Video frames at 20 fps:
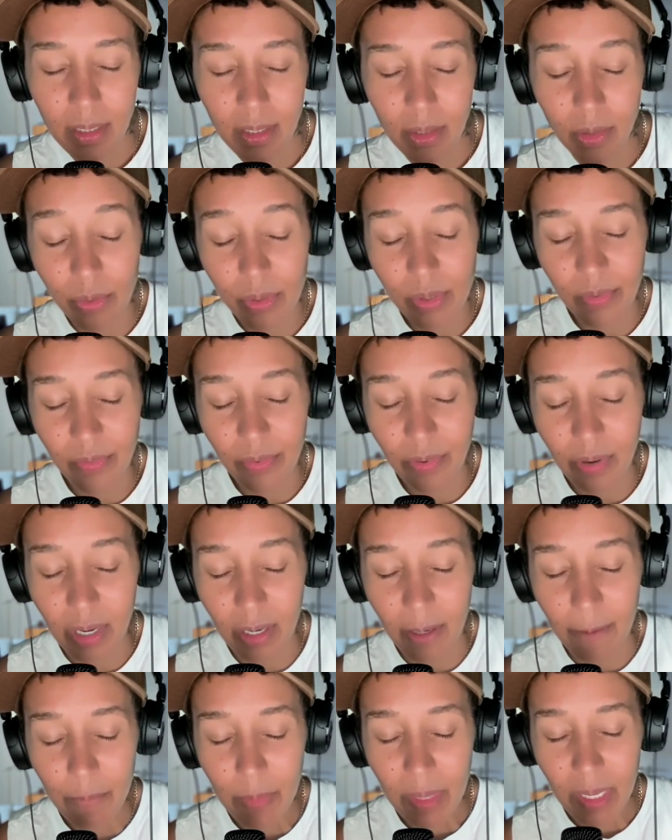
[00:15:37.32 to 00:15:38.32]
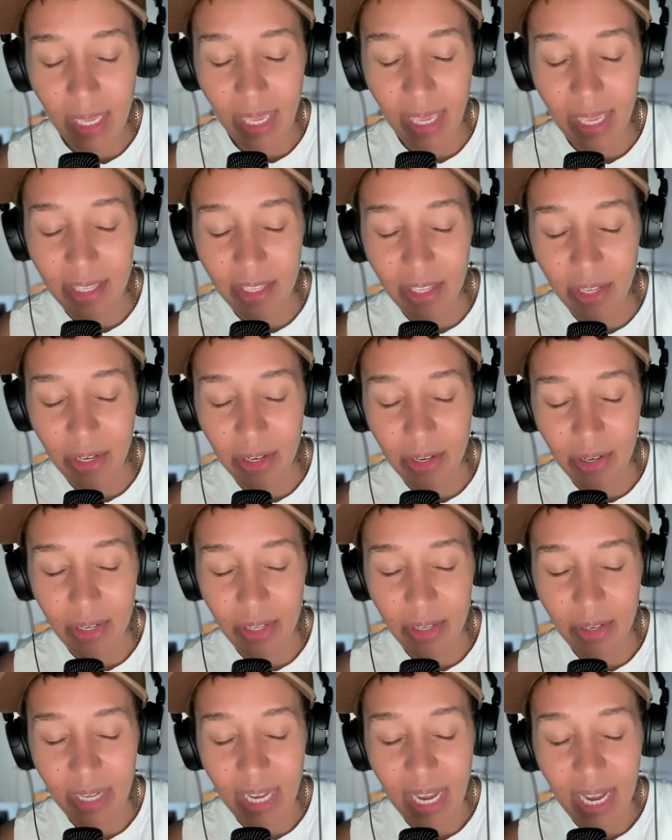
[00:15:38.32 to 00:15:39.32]
Lucifer, and
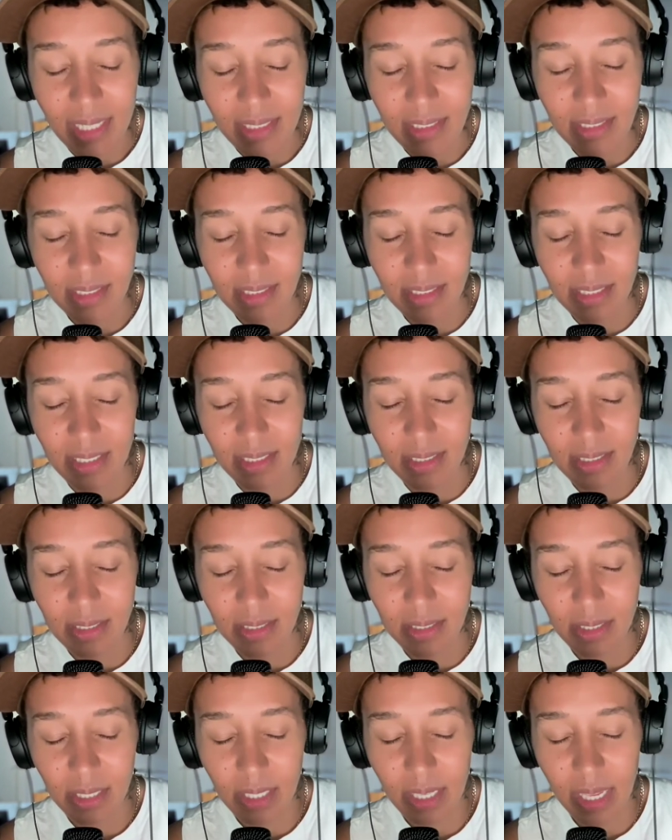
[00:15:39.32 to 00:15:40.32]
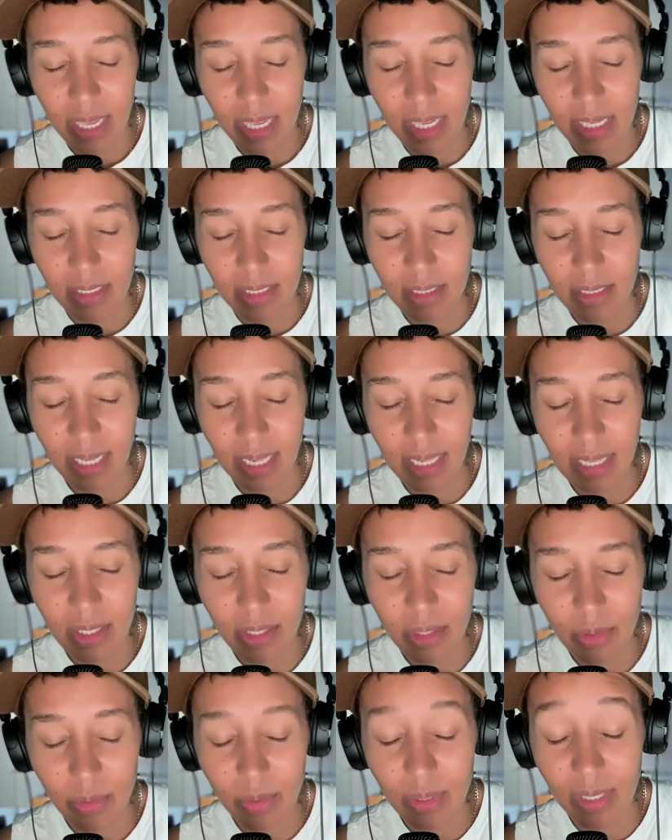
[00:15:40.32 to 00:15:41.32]
your consciousness is
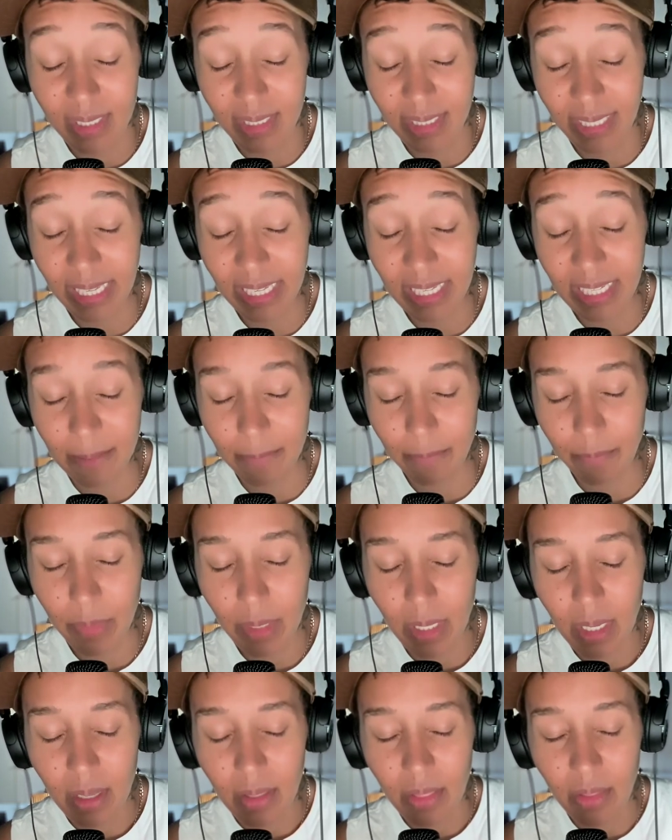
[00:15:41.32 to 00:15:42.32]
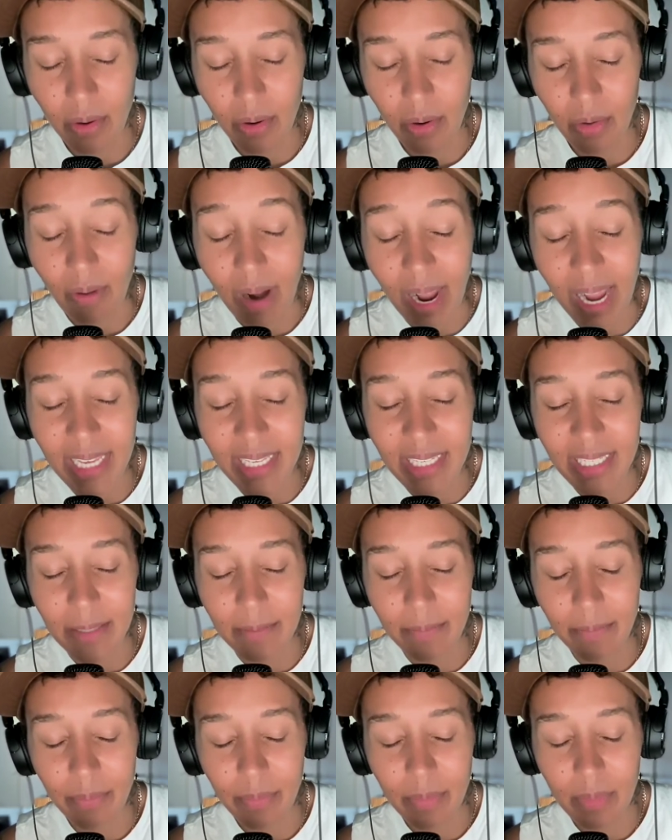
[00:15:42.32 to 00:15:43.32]
telling you the Satan, the
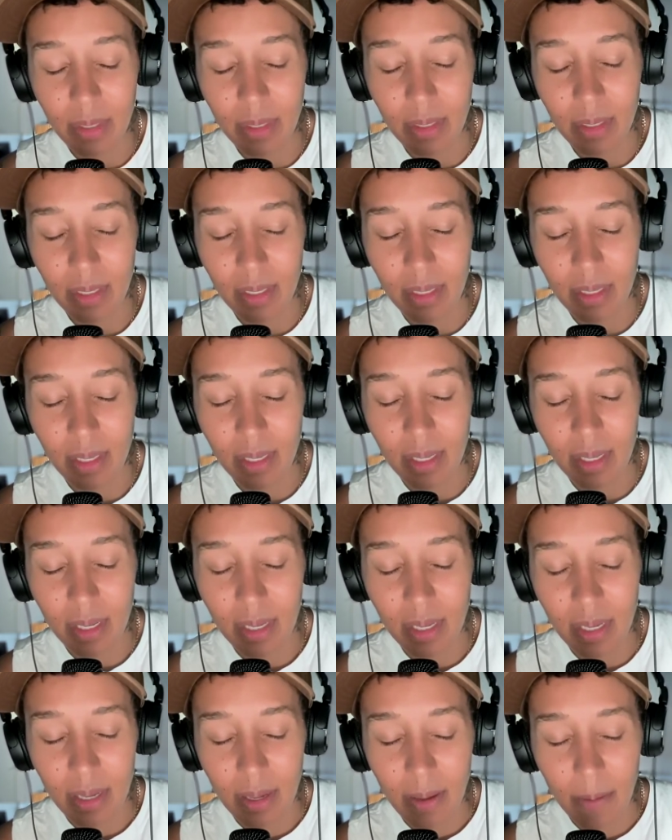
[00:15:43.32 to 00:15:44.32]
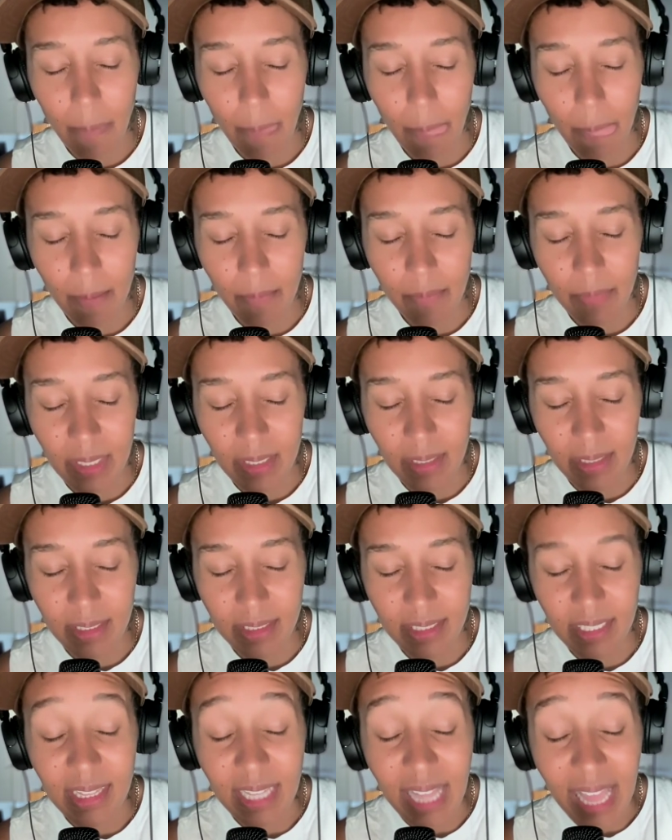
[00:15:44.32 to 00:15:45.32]
Orion, the
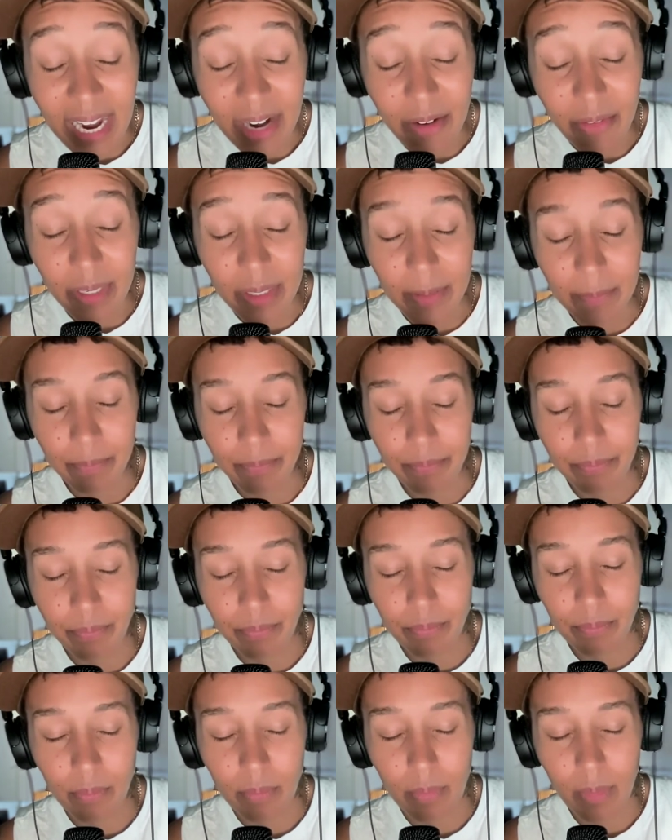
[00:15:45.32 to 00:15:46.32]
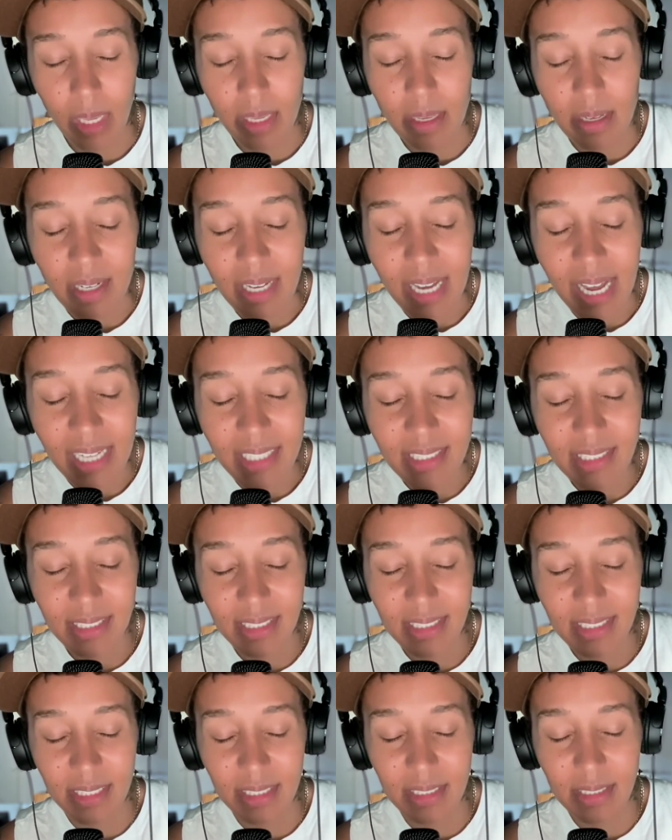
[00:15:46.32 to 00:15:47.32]
Lyran, and your
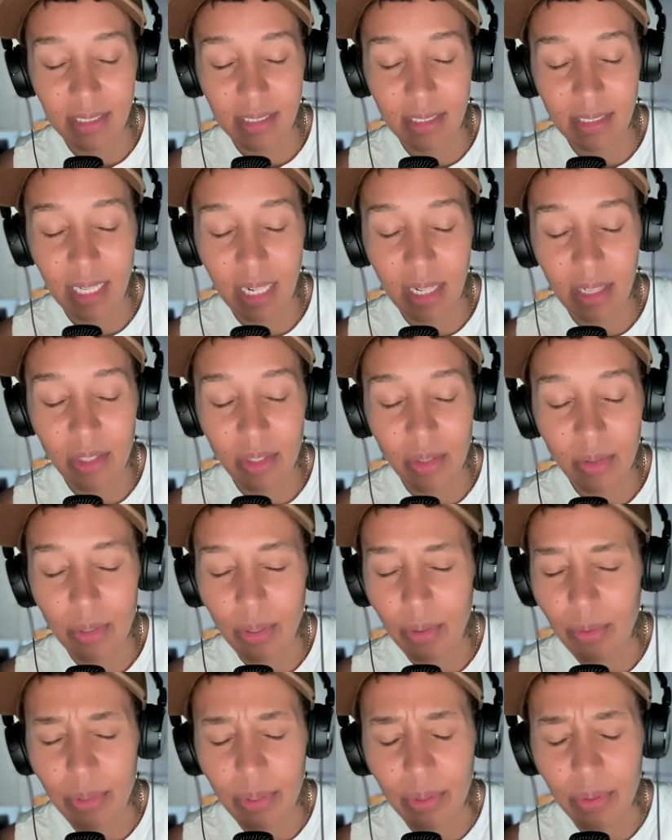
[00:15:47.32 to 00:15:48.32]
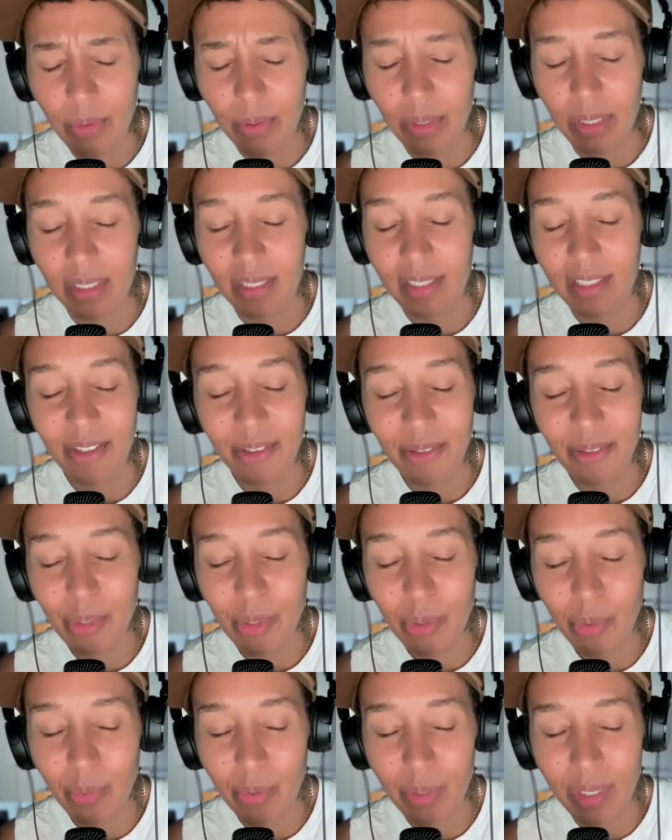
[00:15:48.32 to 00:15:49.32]
consciousness is telling you don't do it, don't
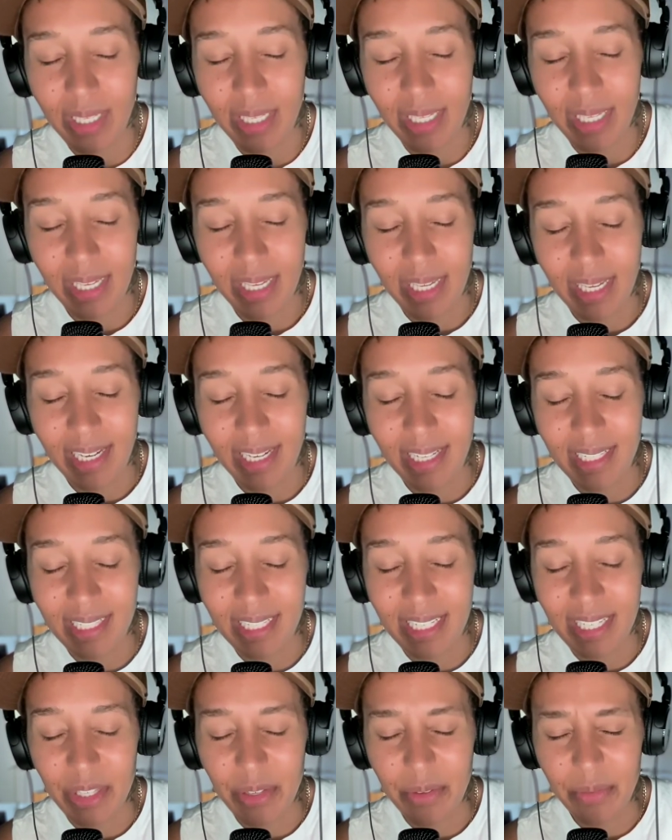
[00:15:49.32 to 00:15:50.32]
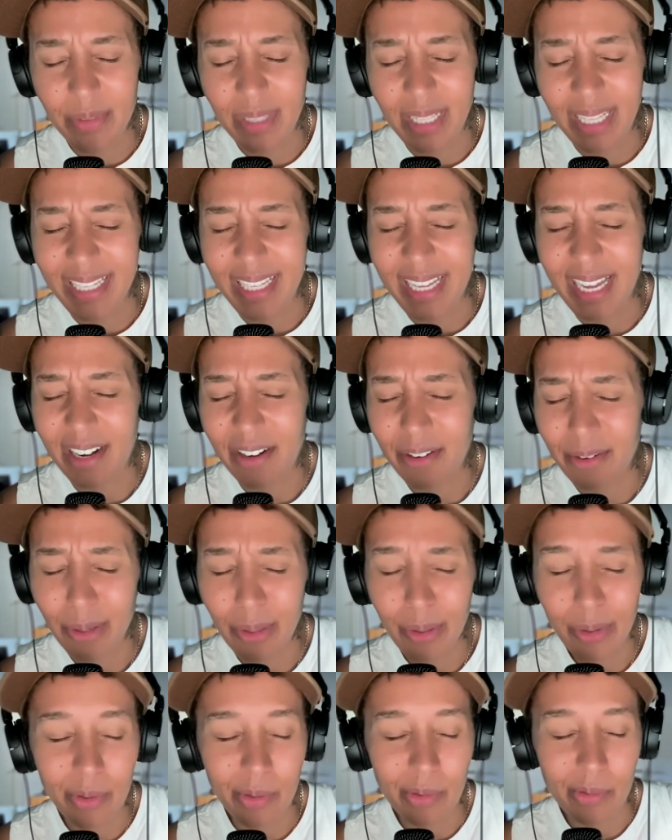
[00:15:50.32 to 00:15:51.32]
do it. And then you like, I don't
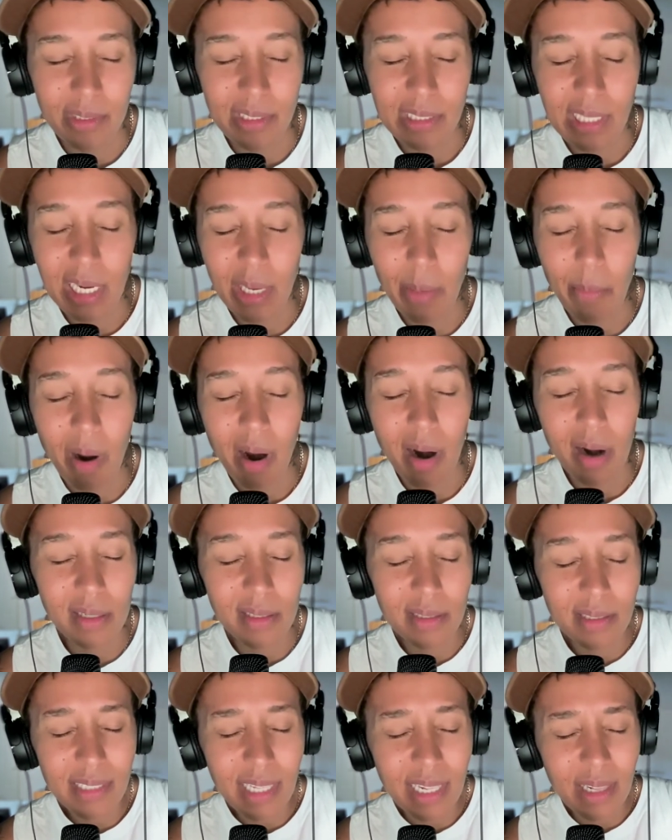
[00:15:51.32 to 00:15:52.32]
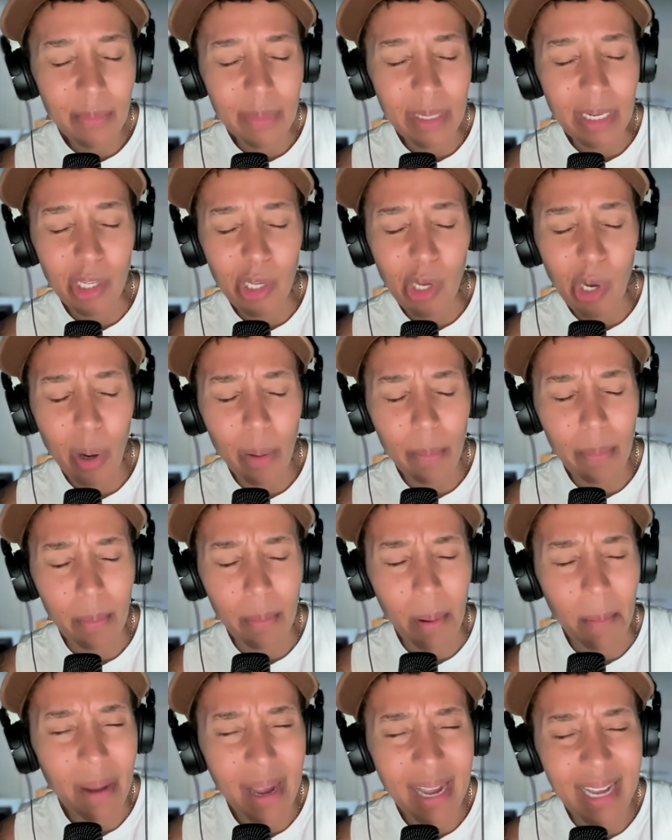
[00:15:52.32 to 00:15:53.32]
know, son in my heart is telling me to go, but
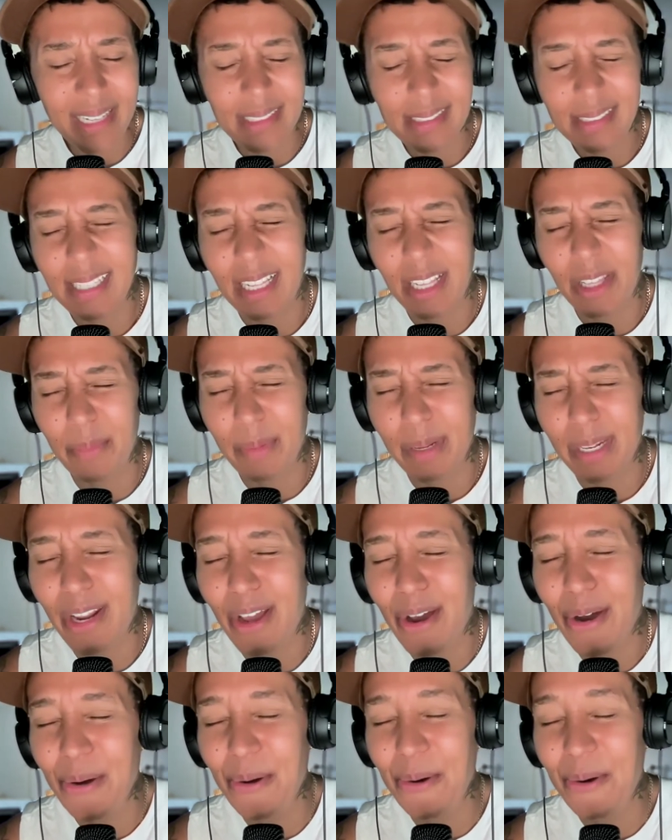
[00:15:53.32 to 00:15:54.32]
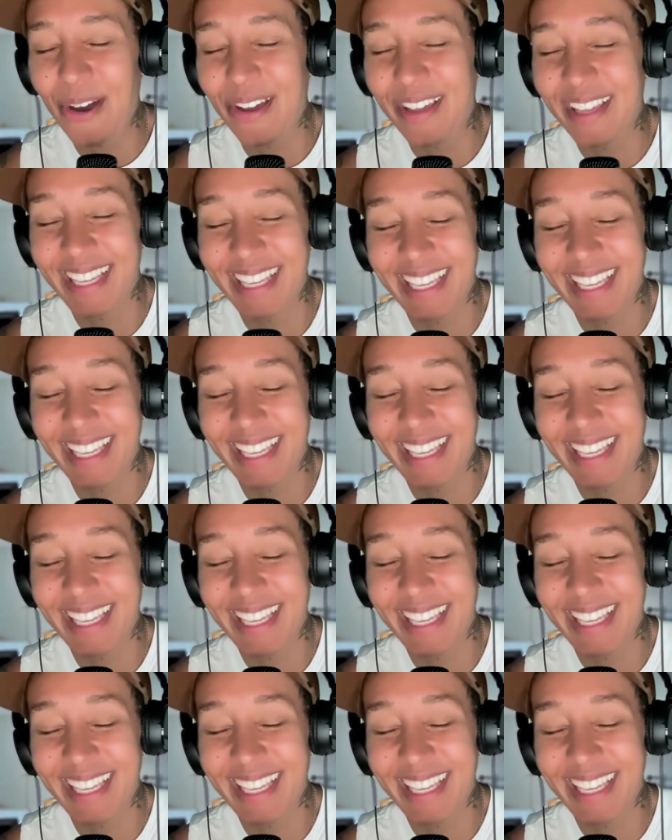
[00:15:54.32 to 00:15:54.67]
my mind is telling me no.